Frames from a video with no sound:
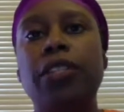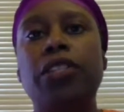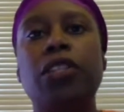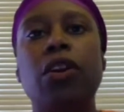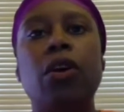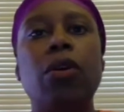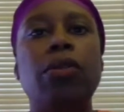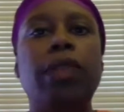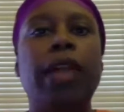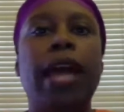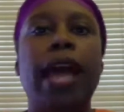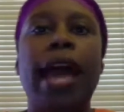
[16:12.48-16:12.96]
And
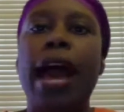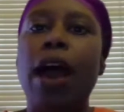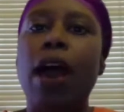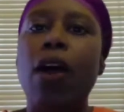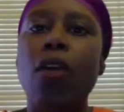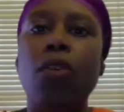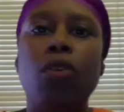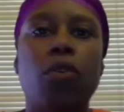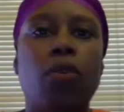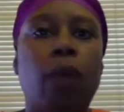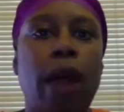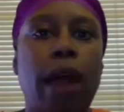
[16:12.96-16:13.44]
so the
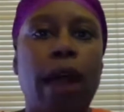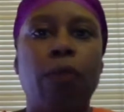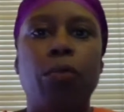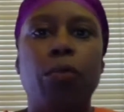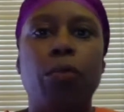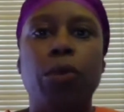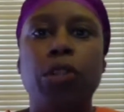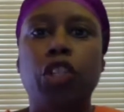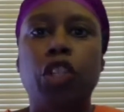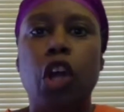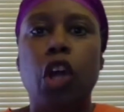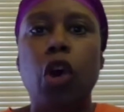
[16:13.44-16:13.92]
outcry
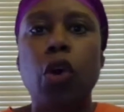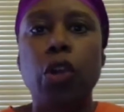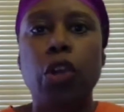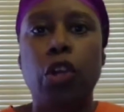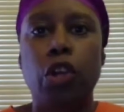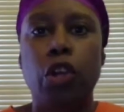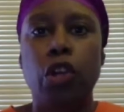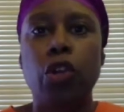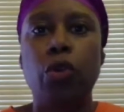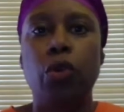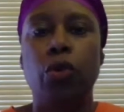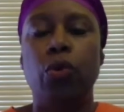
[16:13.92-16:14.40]
was
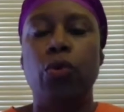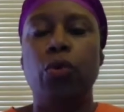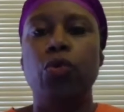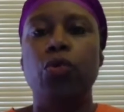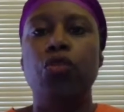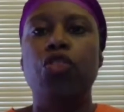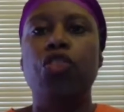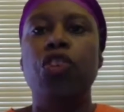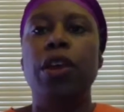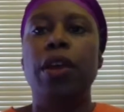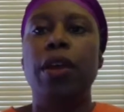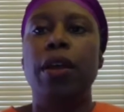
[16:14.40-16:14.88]
so
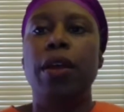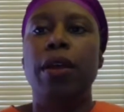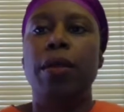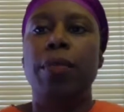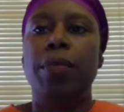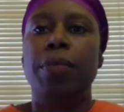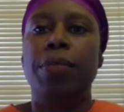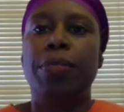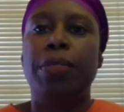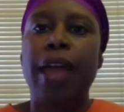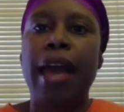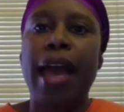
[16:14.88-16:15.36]
huge
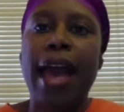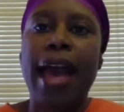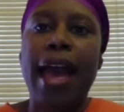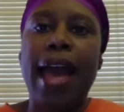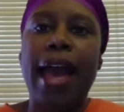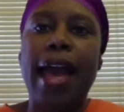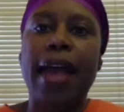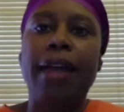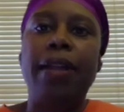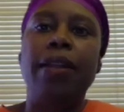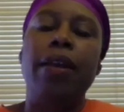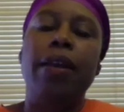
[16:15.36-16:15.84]

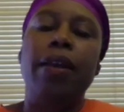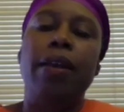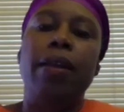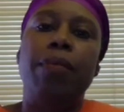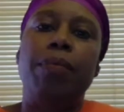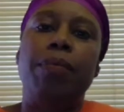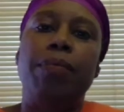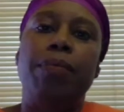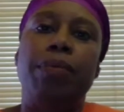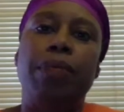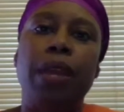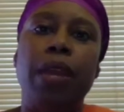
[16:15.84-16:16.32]
that
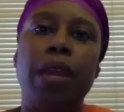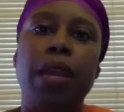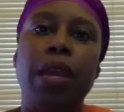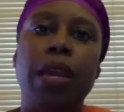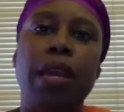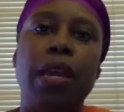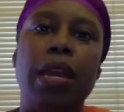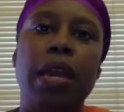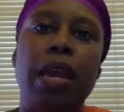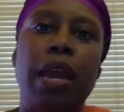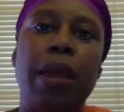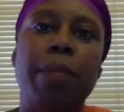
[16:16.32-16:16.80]

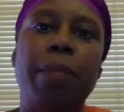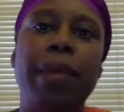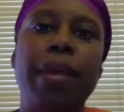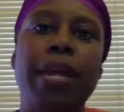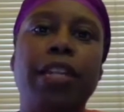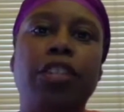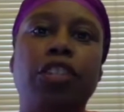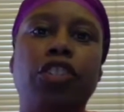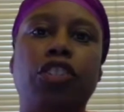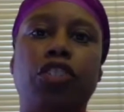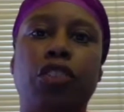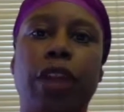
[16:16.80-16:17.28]
the
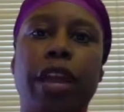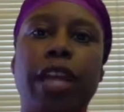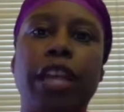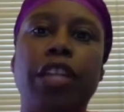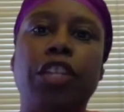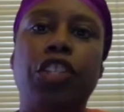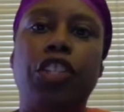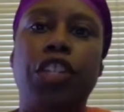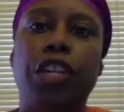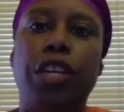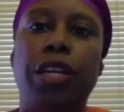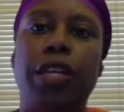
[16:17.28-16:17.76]

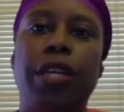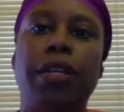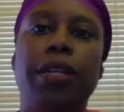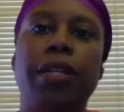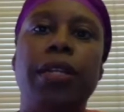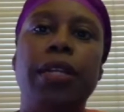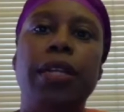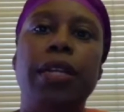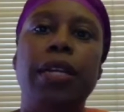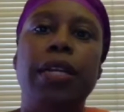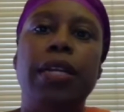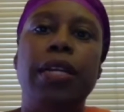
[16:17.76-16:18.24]

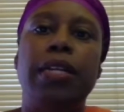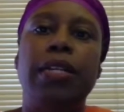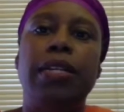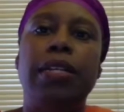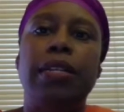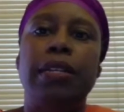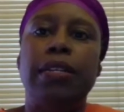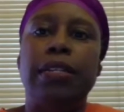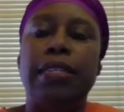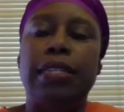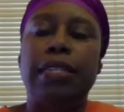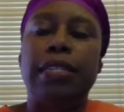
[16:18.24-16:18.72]
administration
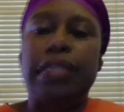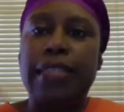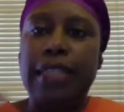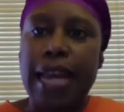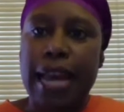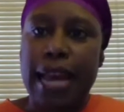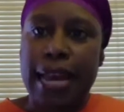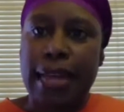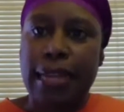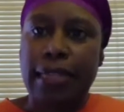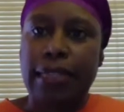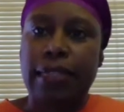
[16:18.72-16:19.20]

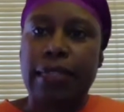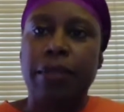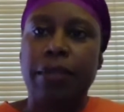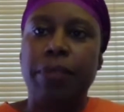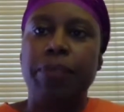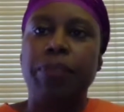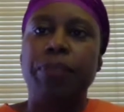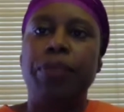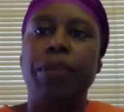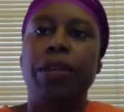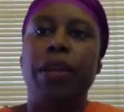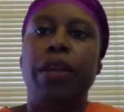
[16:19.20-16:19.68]
sent